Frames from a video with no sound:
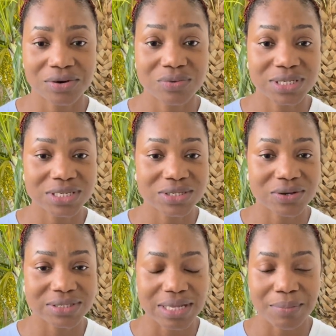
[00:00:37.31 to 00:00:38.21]
We
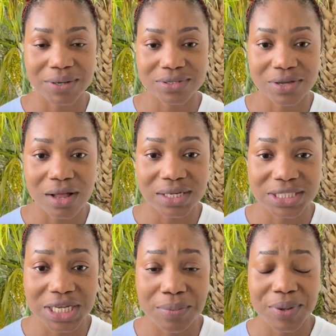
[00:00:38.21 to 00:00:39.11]
discuss about
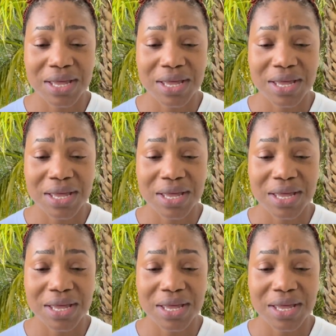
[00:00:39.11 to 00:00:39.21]
scholarship,